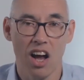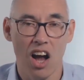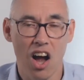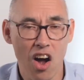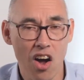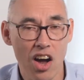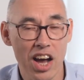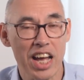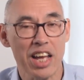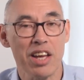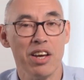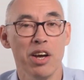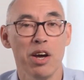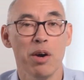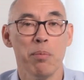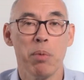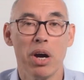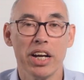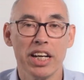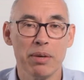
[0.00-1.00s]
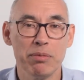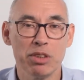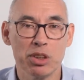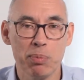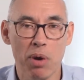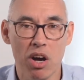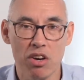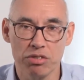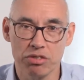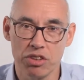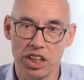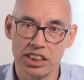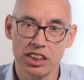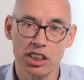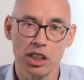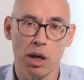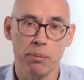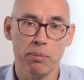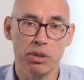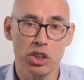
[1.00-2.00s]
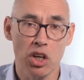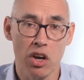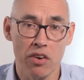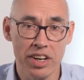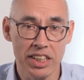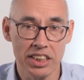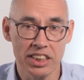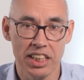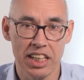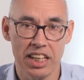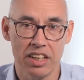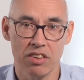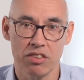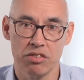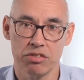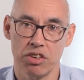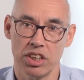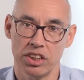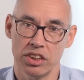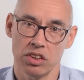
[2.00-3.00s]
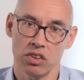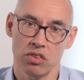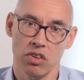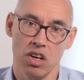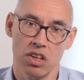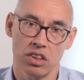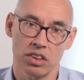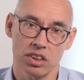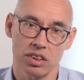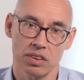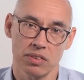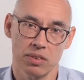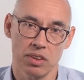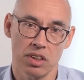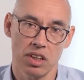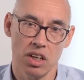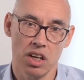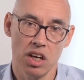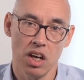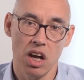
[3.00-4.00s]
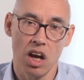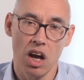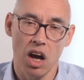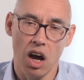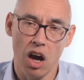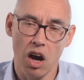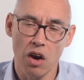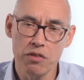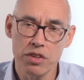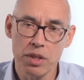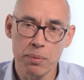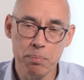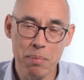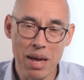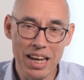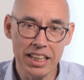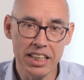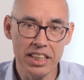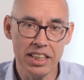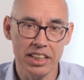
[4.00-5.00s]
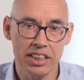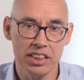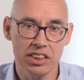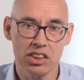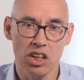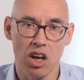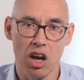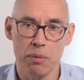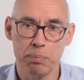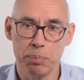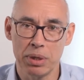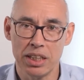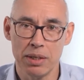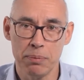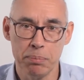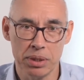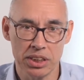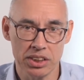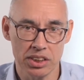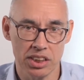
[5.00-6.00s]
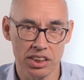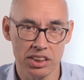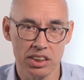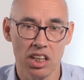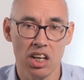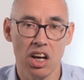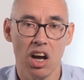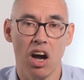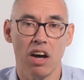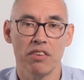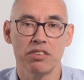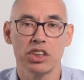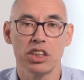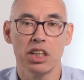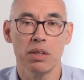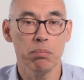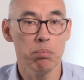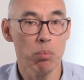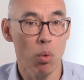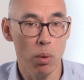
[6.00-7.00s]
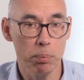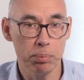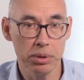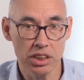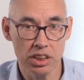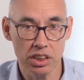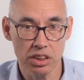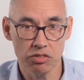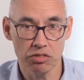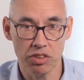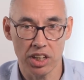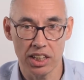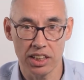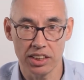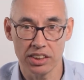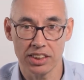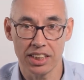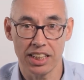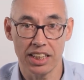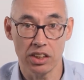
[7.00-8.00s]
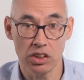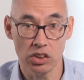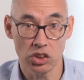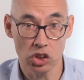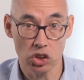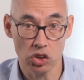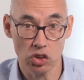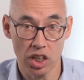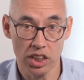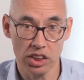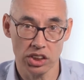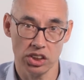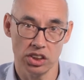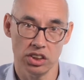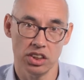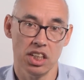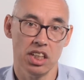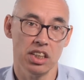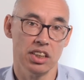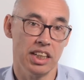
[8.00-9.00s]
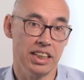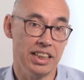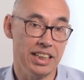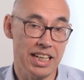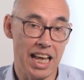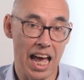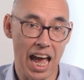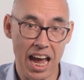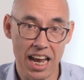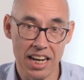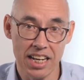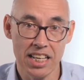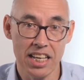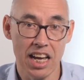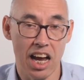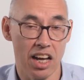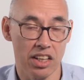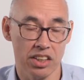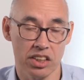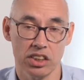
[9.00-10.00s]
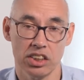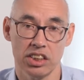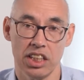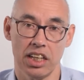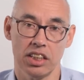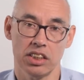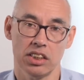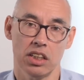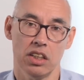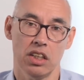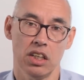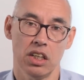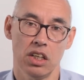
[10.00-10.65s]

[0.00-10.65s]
Hi, my name is Mark Friend and I'm a director here at Friend & Grant. Over the many years I've been in business, I've seen more business failures in construction than in any other sector.